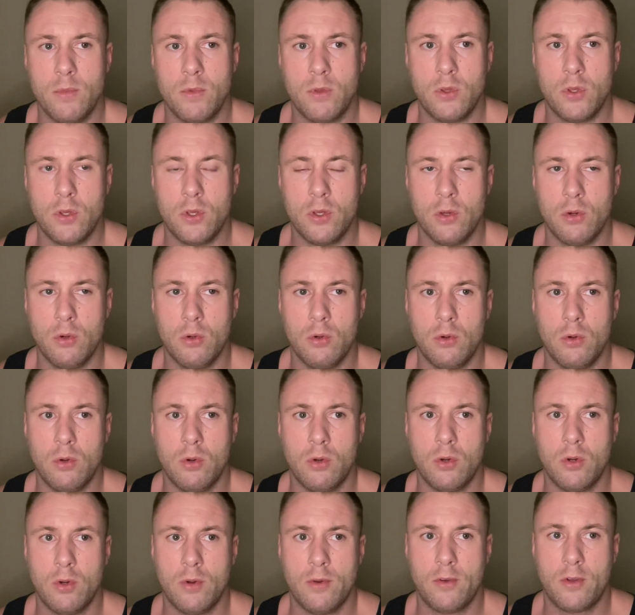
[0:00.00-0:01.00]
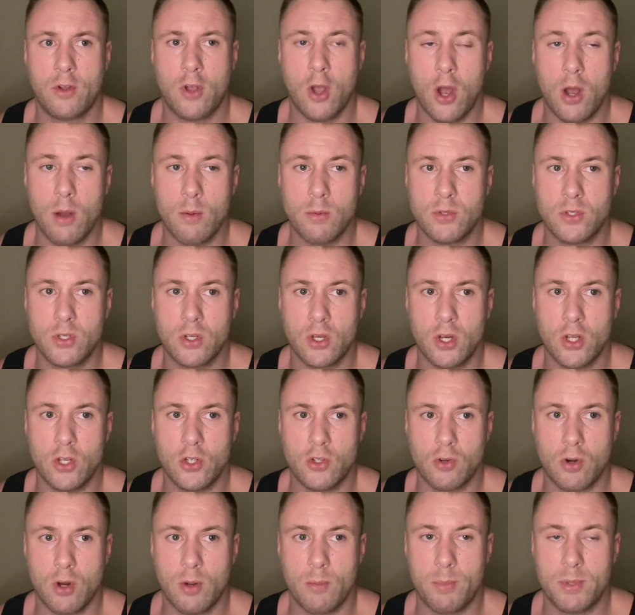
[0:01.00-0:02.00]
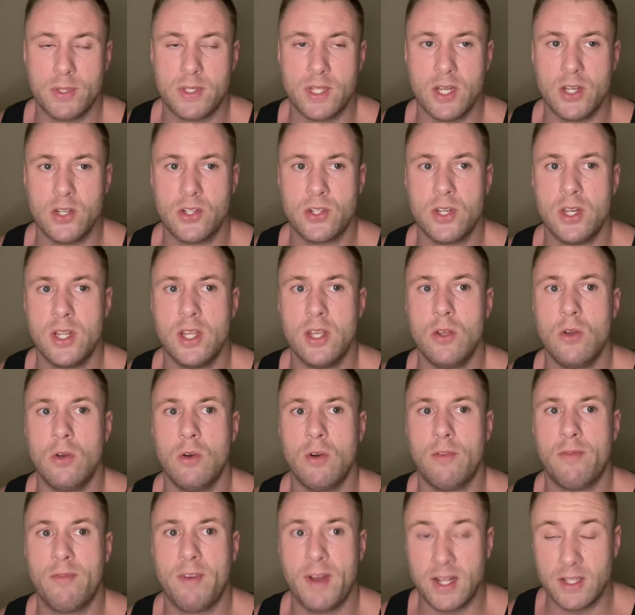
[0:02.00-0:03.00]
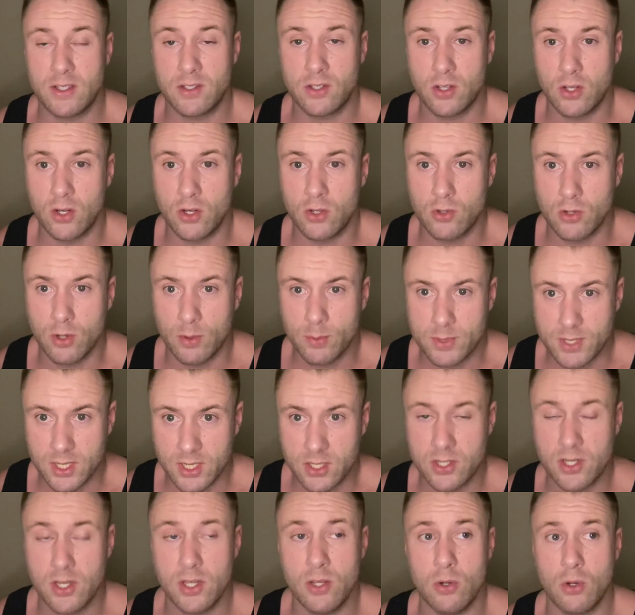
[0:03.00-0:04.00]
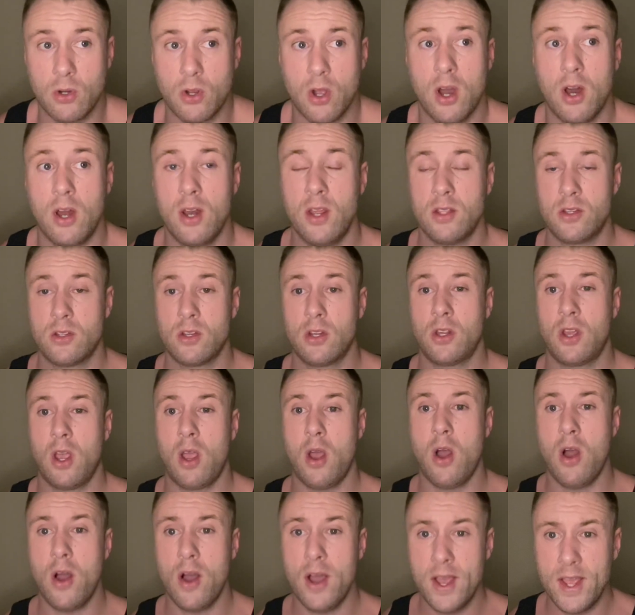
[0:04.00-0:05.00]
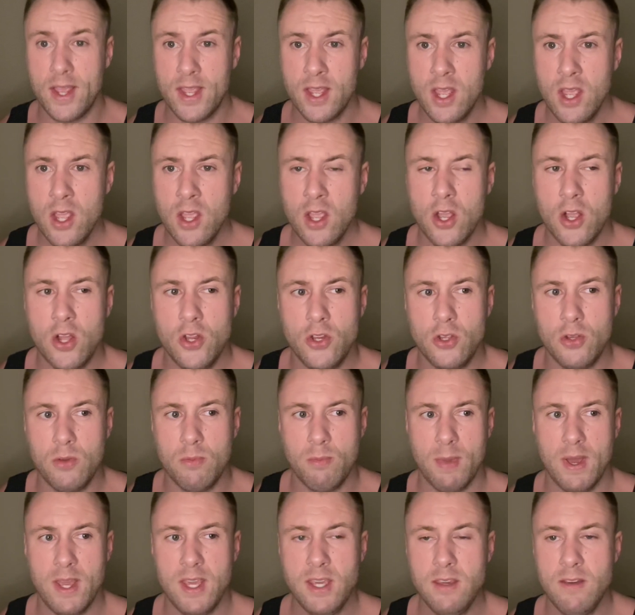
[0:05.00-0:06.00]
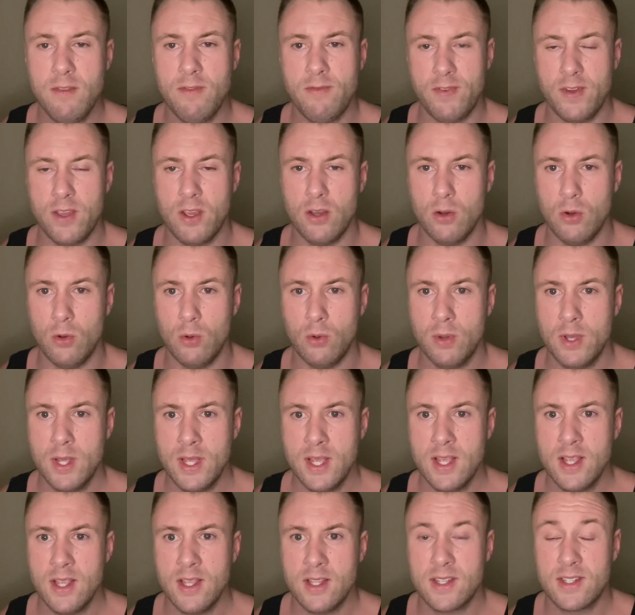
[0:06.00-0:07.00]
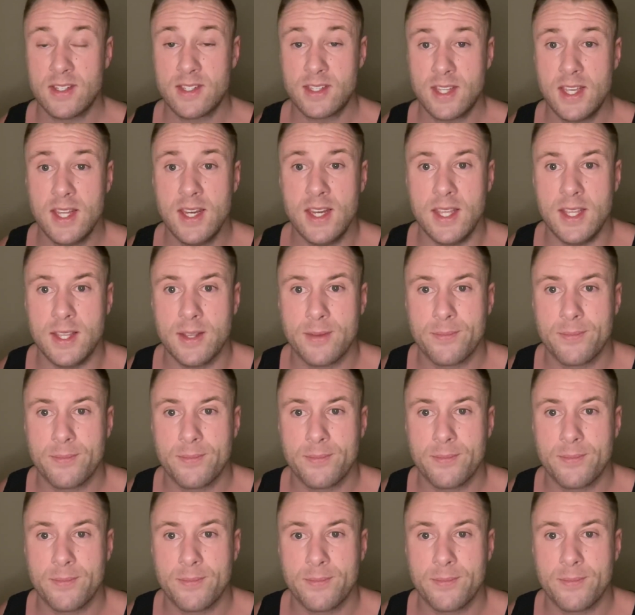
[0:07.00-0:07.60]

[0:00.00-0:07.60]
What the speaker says: your carbs are going to drop potentially, your fats are going to drop potentially, your cardio is going to go high, and you may feel skinny.